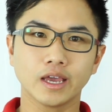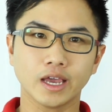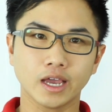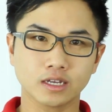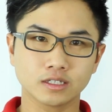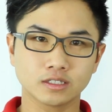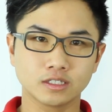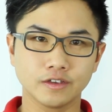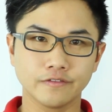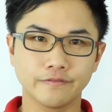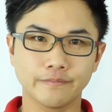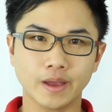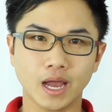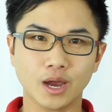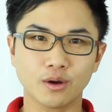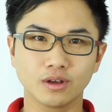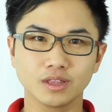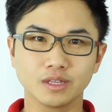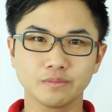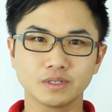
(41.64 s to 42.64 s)
active
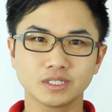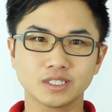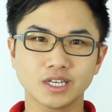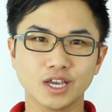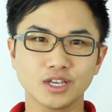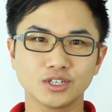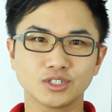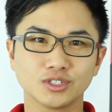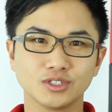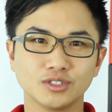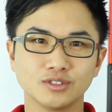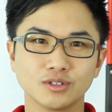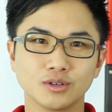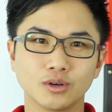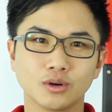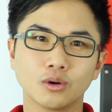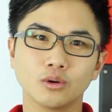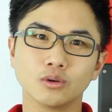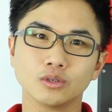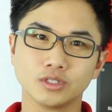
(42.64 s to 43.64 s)
power limitation
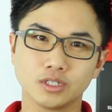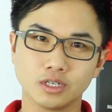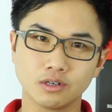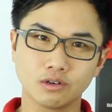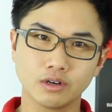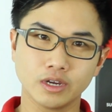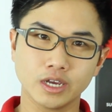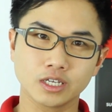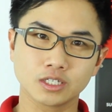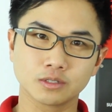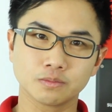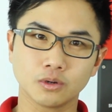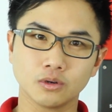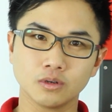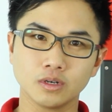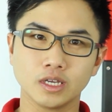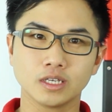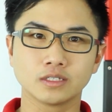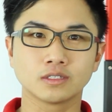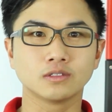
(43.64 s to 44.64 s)
or zero
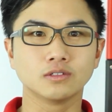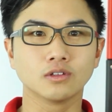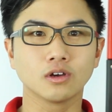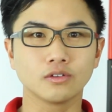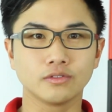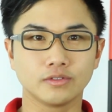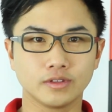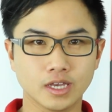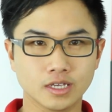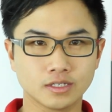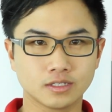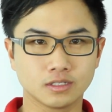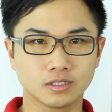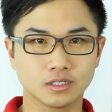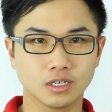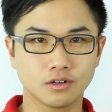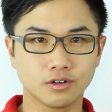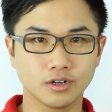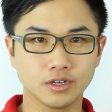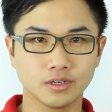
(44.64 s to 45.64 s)
export is not
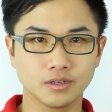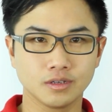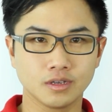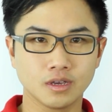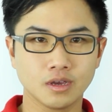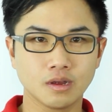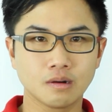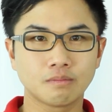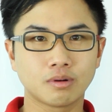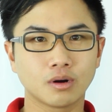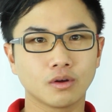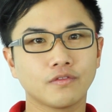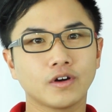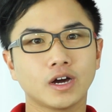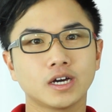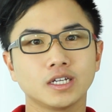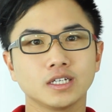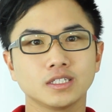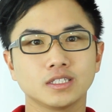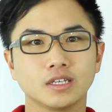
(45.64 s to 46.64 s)
necessary,
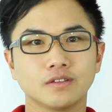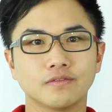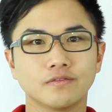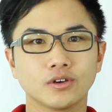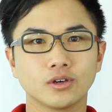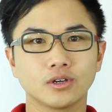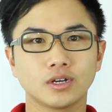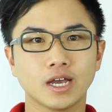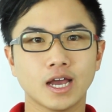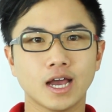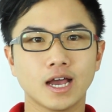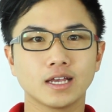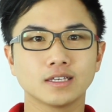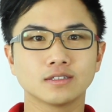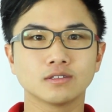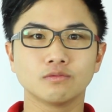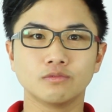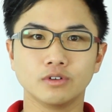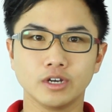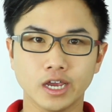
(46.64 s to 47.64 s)
providing the inverter
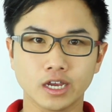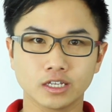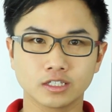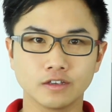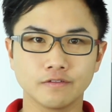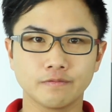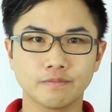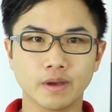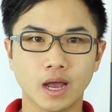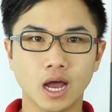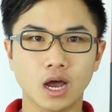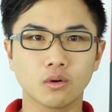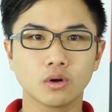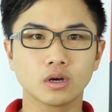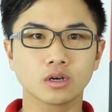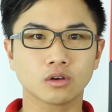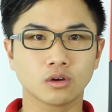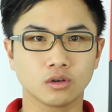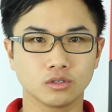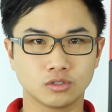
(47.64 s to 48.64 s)
has reactive
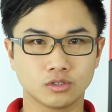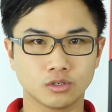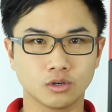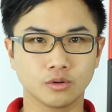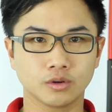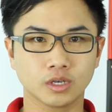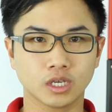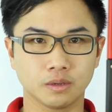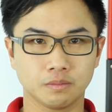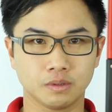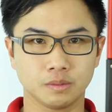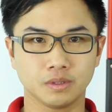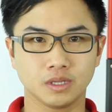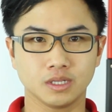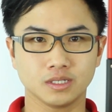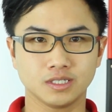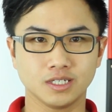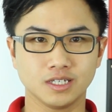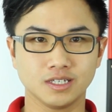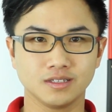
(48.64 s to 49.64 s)
power control
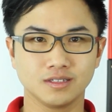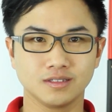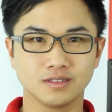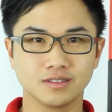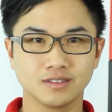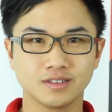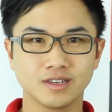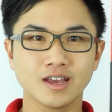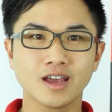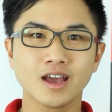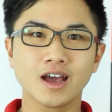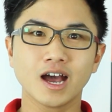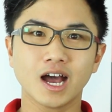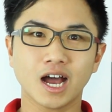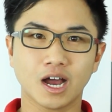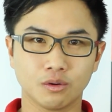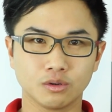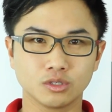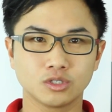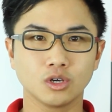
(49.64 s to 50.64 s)
capability.
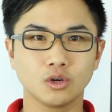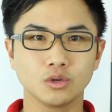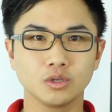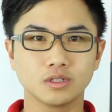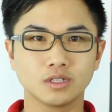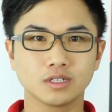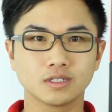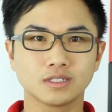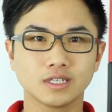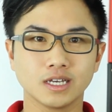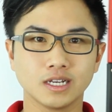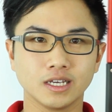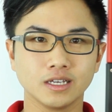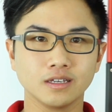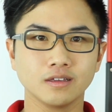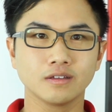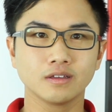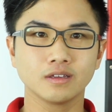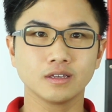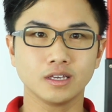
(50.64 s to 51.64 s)
I will show you the
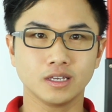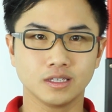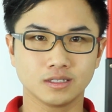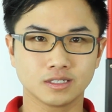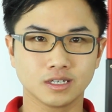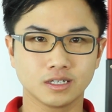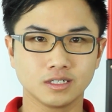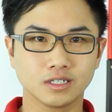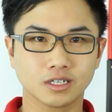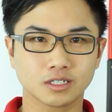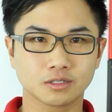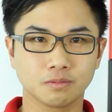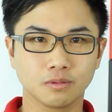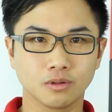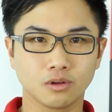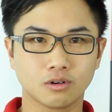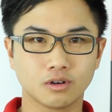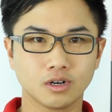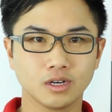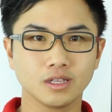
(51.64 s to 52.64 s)
setting in Sunny
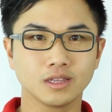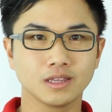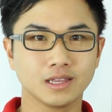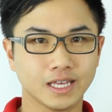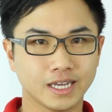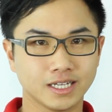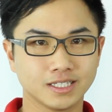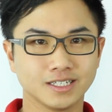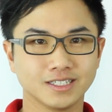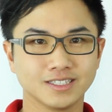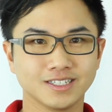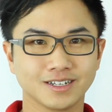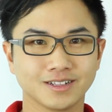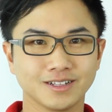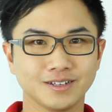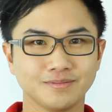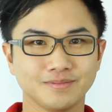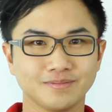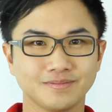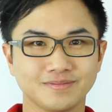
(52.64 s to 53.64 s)
Explorer later in the
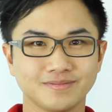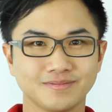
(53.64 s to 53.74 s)
clip.